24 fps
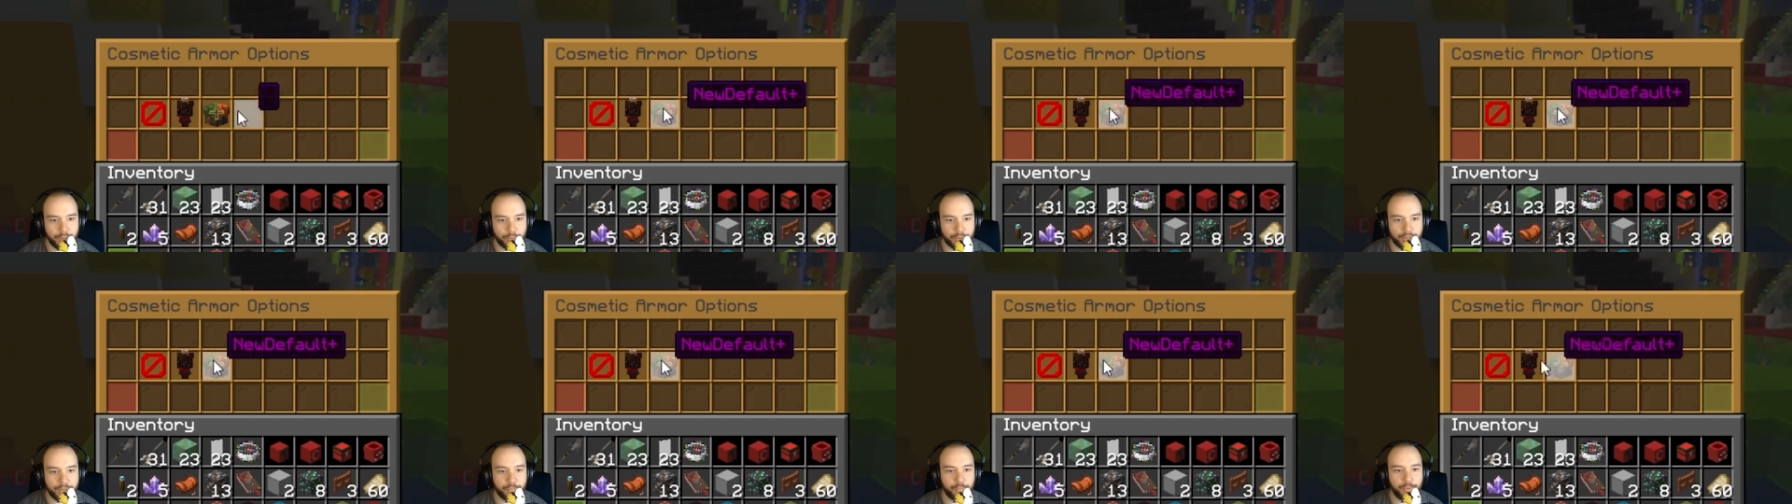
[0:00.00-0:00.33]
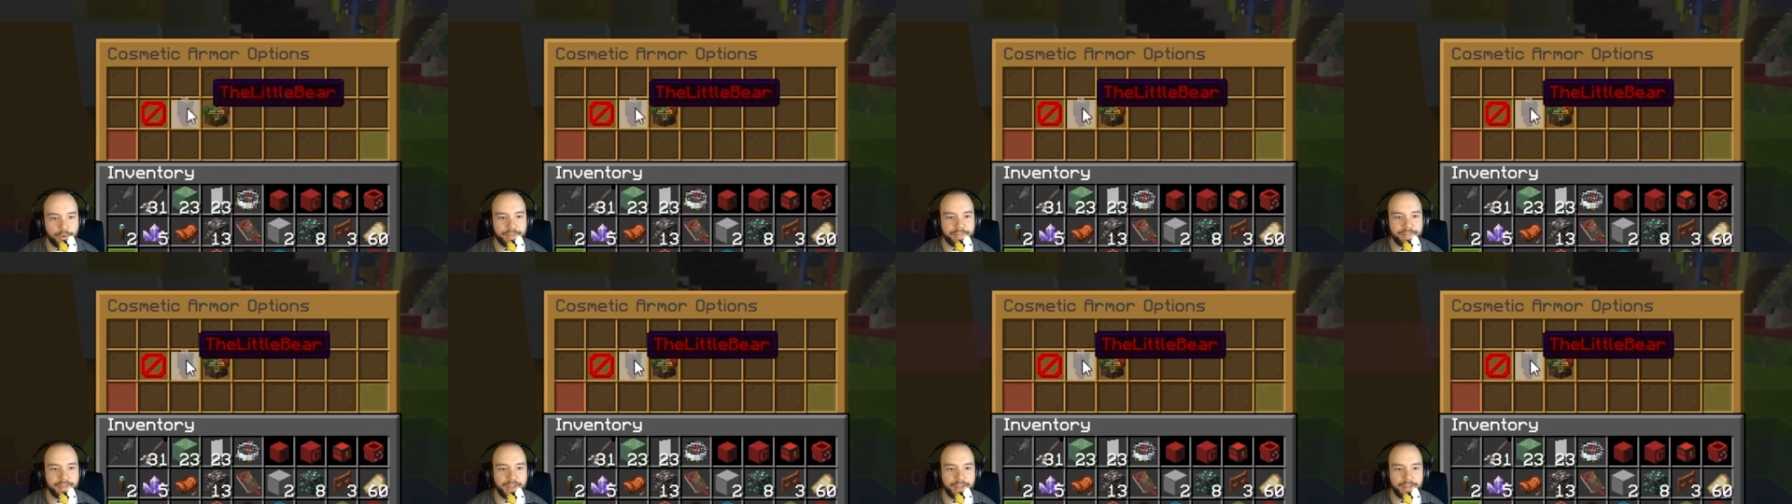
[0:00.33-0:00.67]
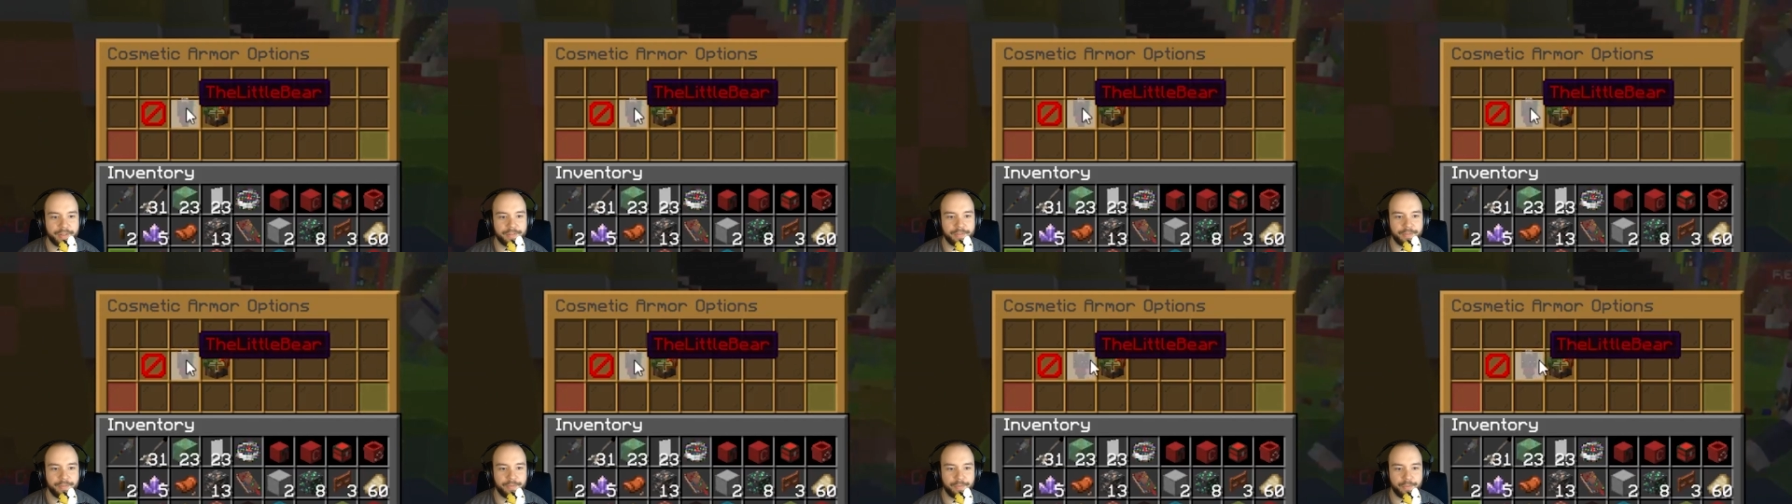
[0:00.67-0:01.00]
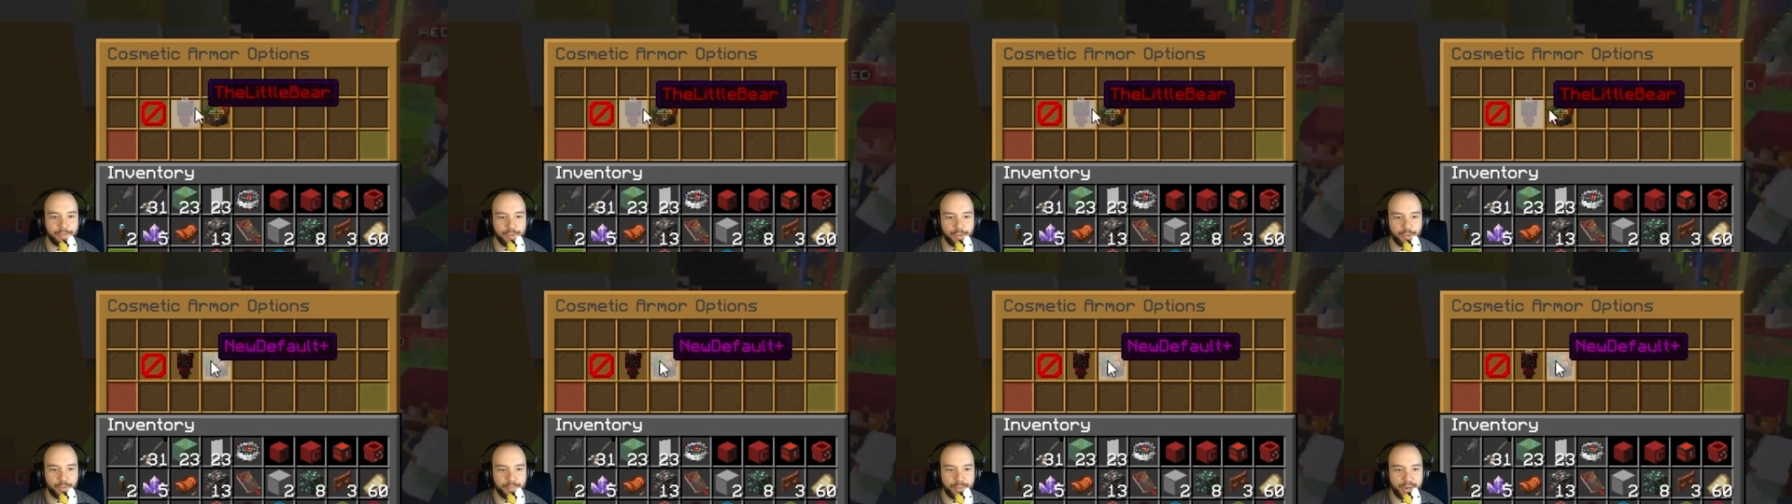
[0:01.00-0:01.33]
Okay, what is that?
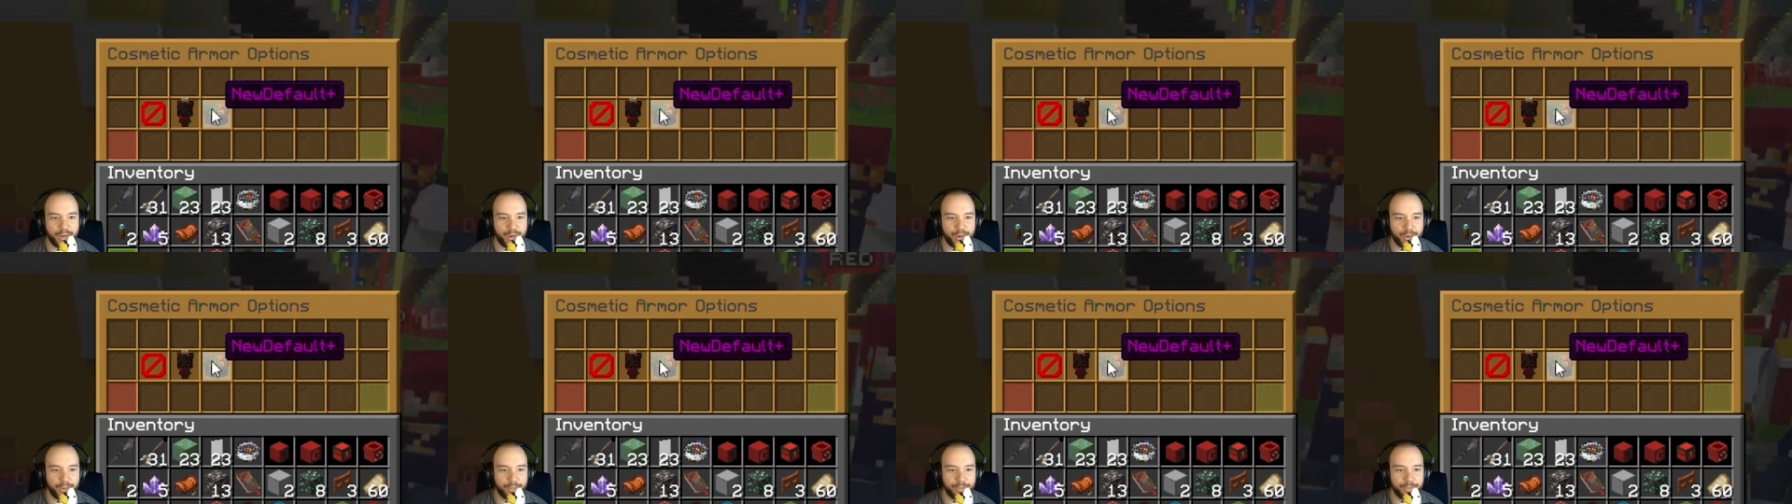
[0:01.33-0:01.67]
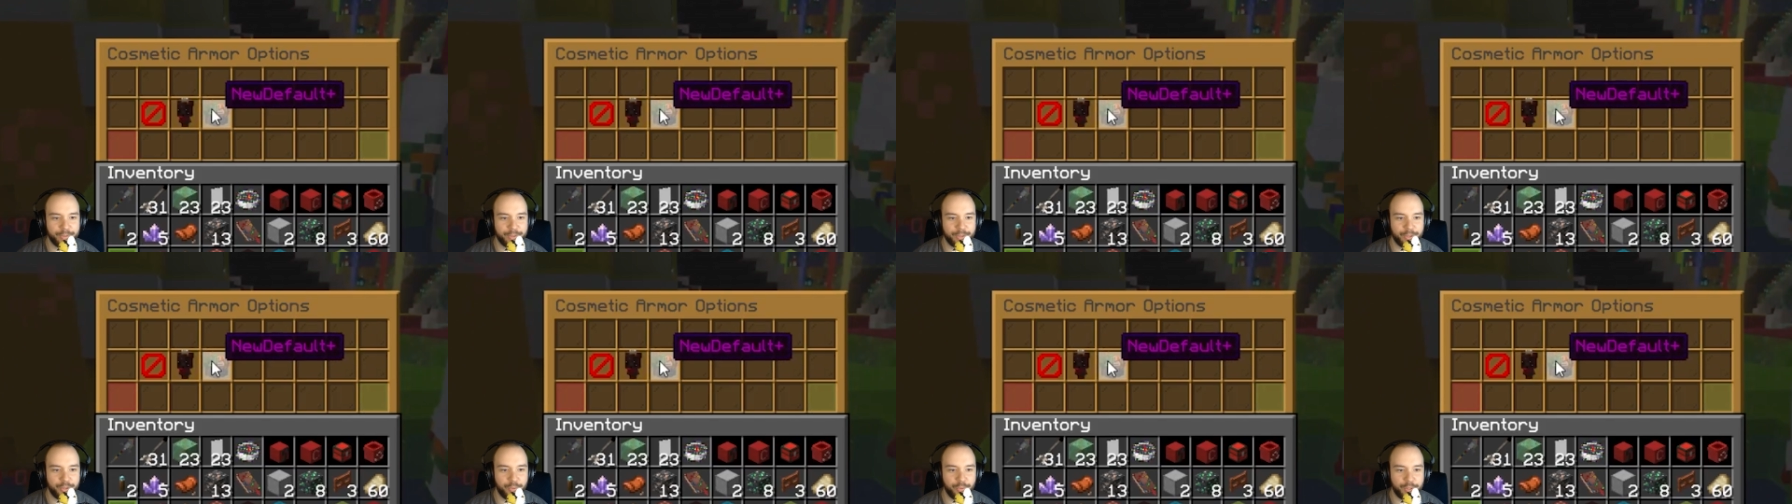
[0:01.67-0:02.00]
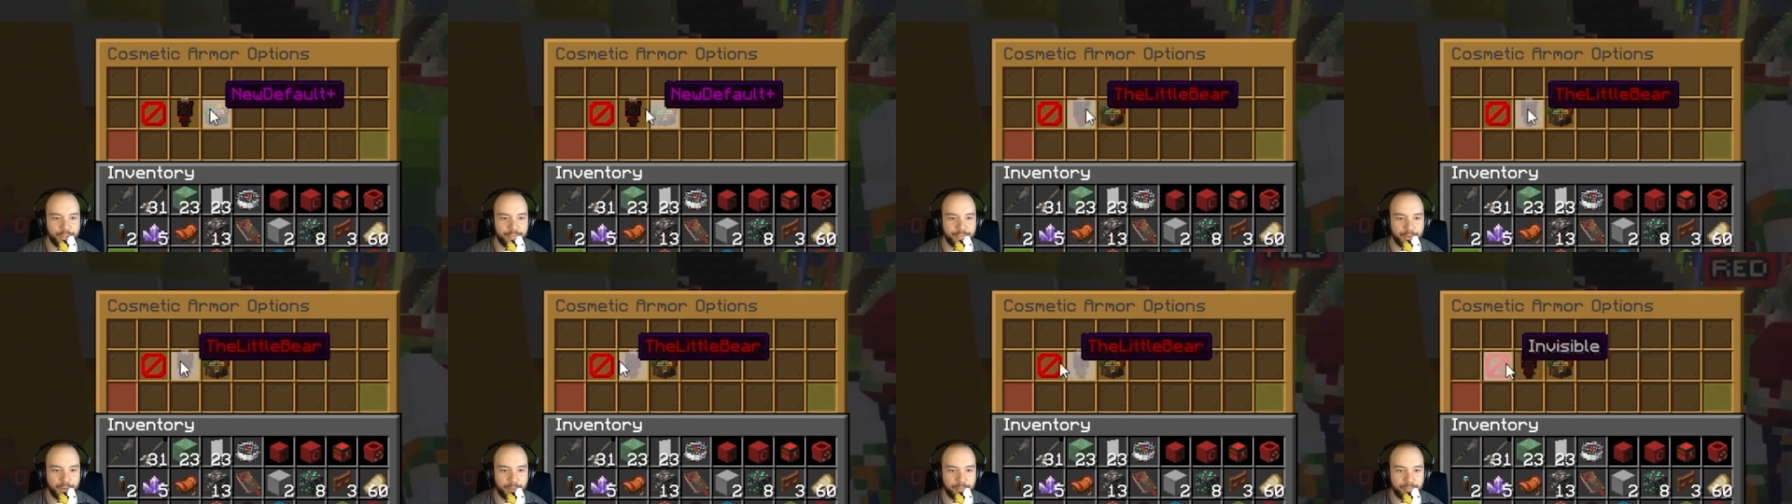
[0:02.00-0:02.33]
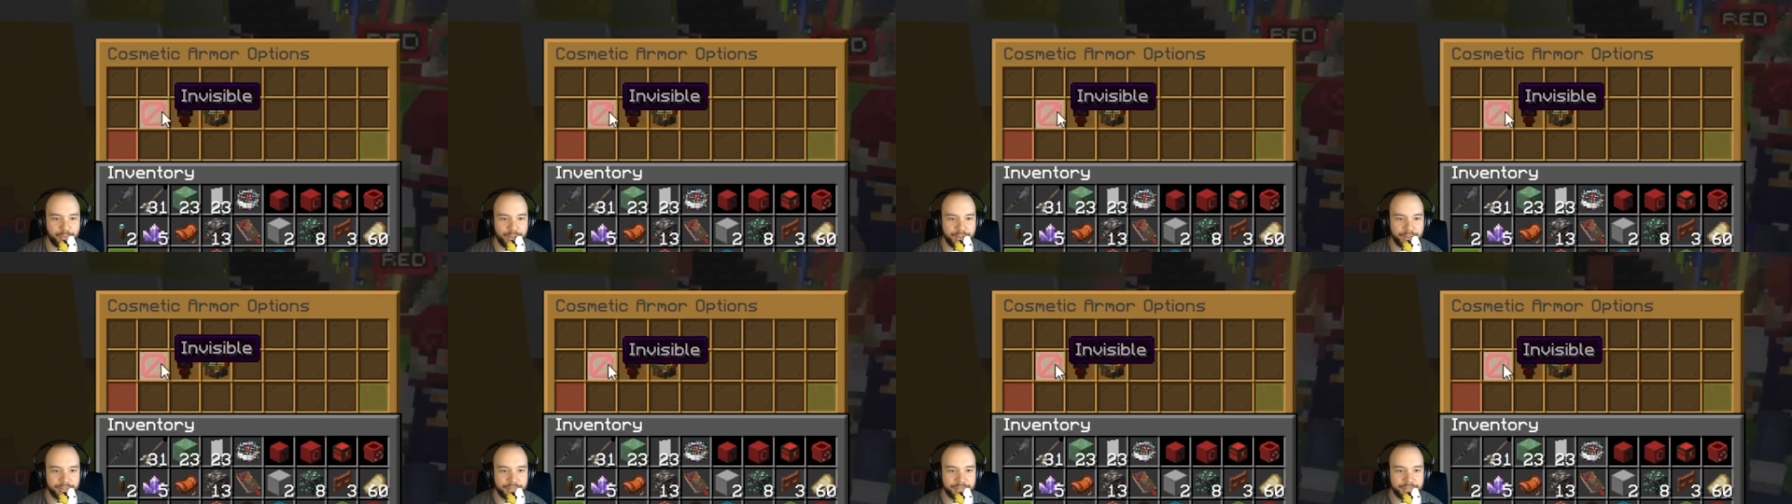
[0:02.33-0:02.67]
Little bear, new default
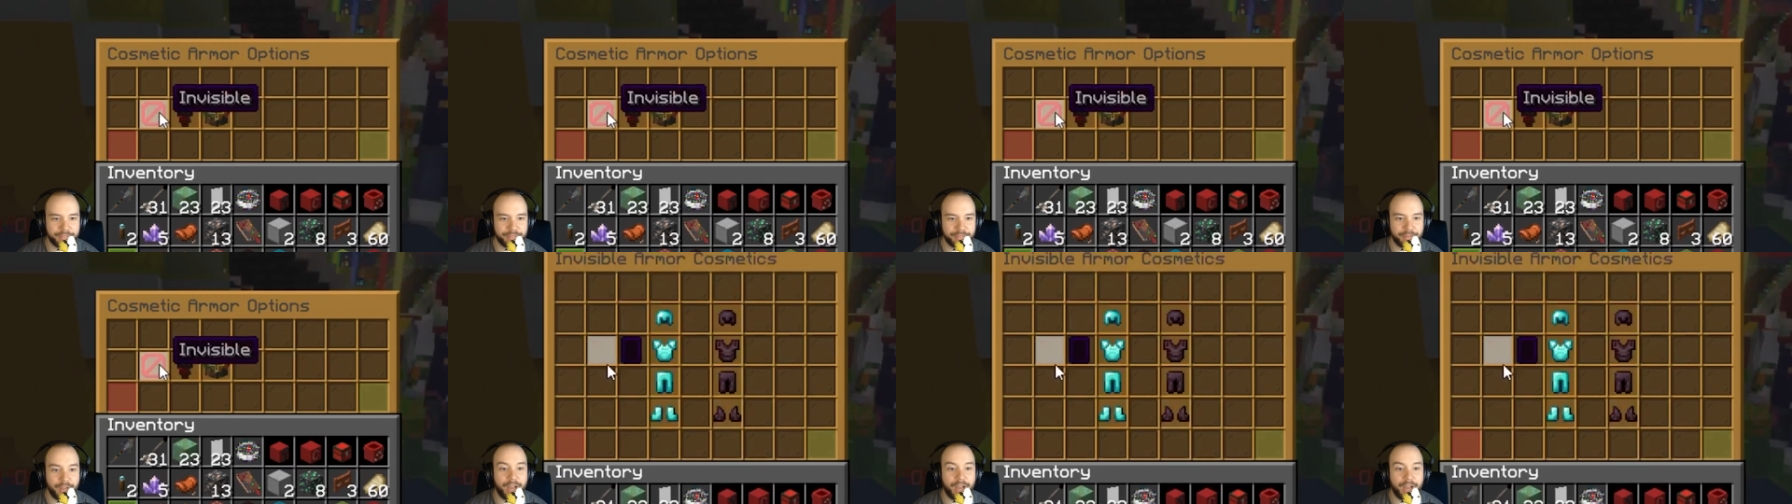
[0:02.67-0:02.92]
plus.